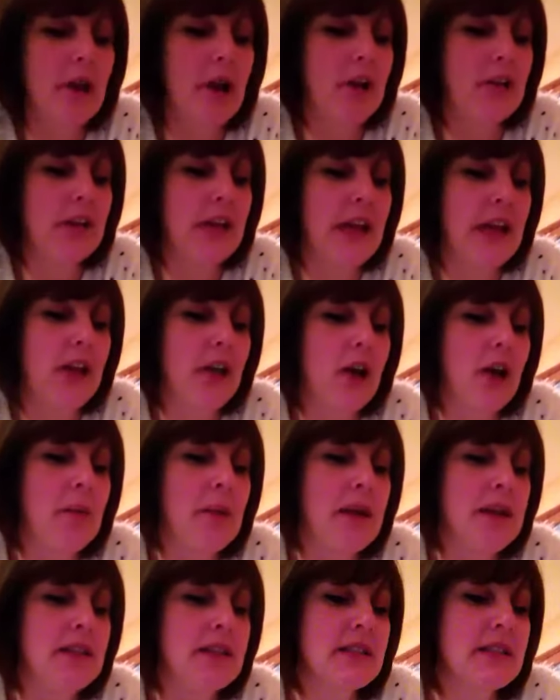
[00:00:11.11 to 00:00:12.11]
on their
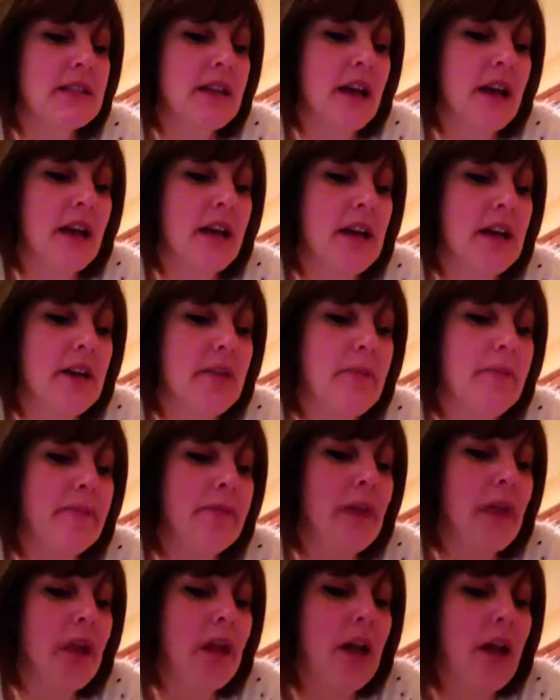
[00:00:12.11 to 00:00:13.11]
comments that
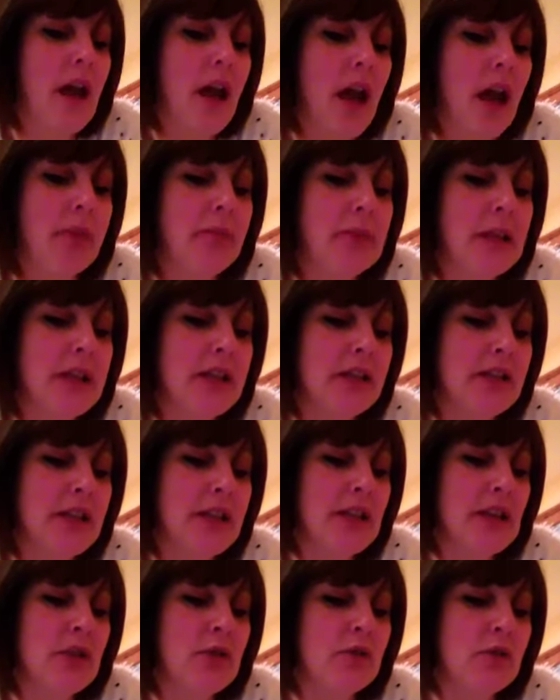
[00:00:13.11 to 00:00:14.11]
I plan to
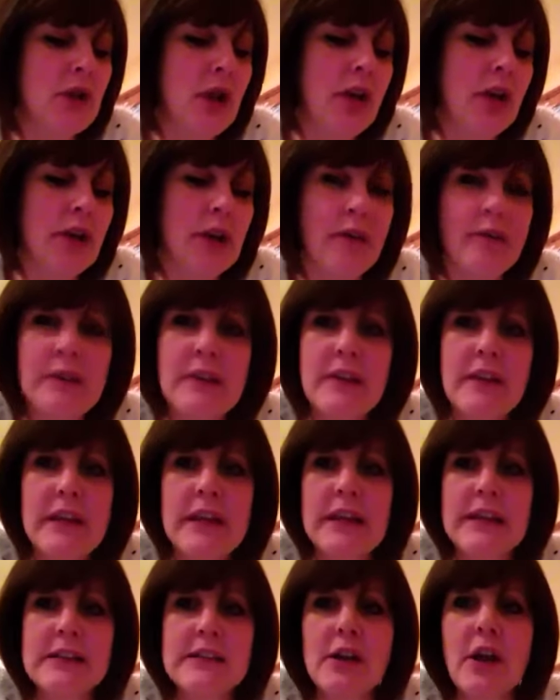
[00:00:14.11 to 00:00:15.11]
use all the lovely
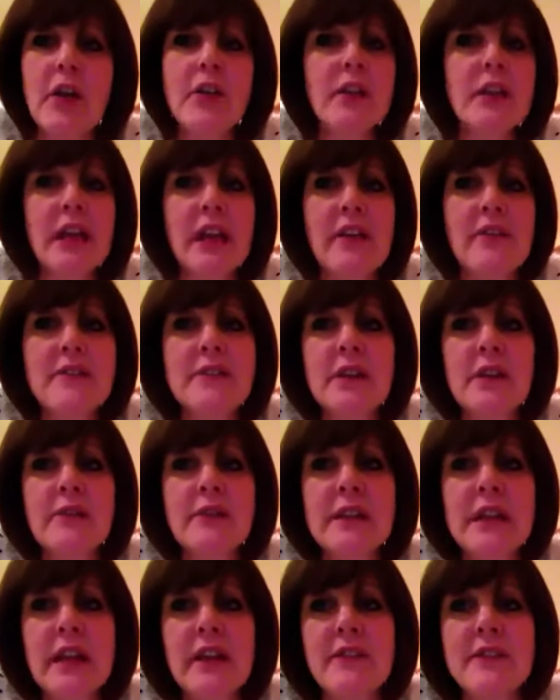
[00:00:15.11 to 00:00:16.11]
things, all the
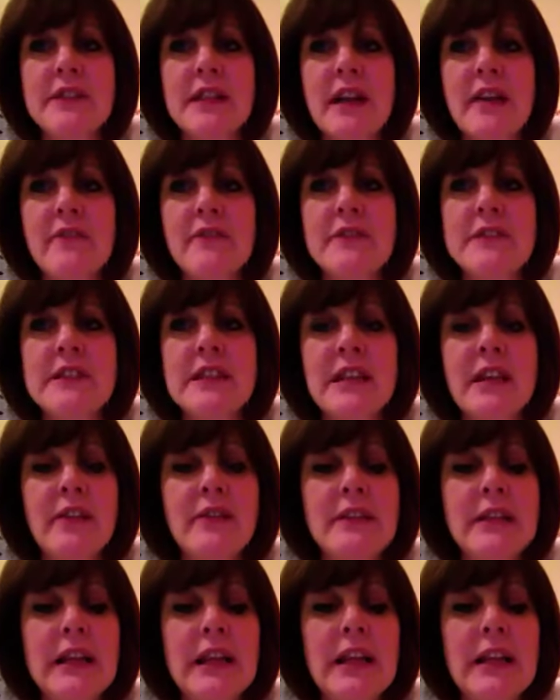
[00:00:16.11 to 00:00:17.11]
lovely gifts that I've
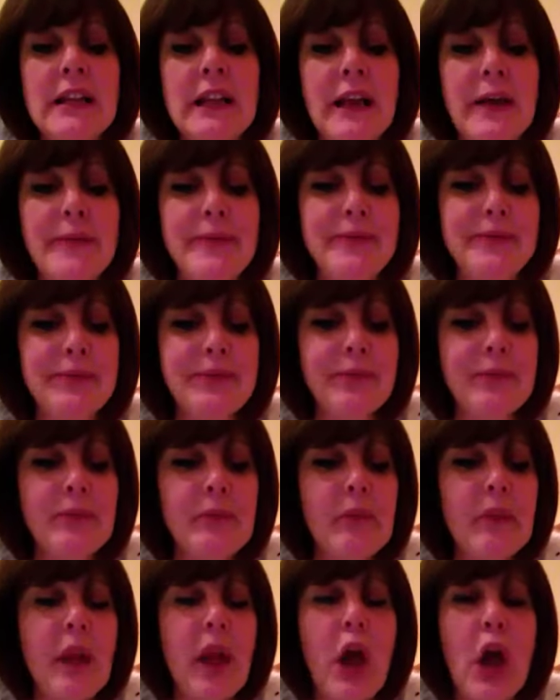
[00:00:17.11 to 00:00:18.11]
received lately
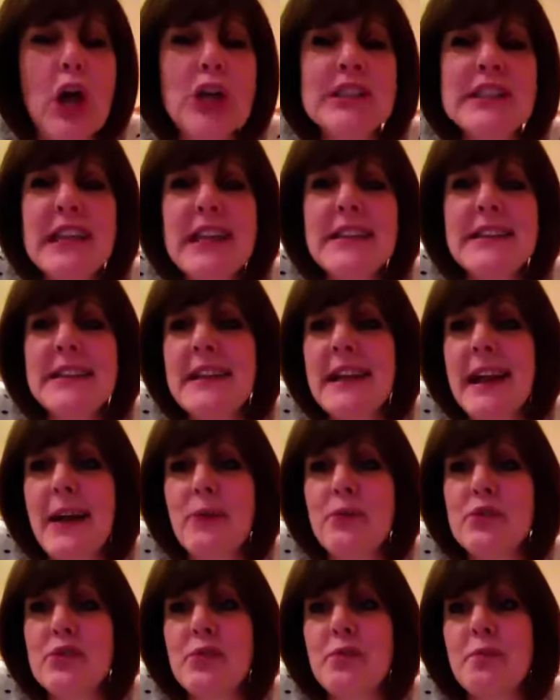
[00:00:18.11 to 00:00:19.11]
on sending
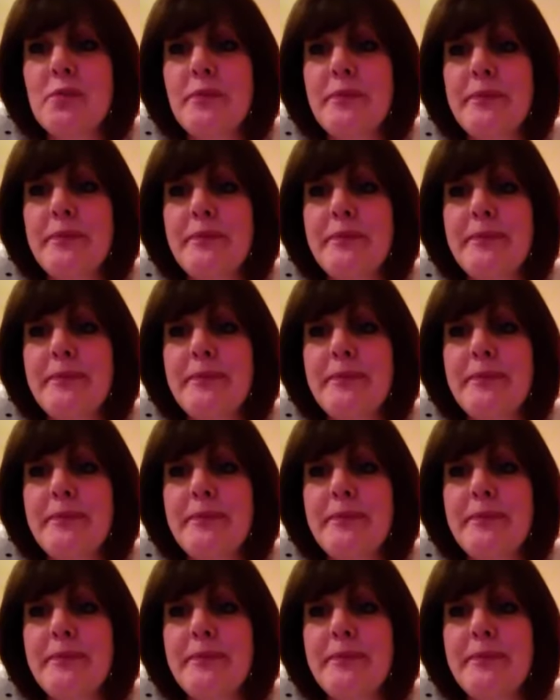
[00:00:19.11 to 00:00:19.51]
out some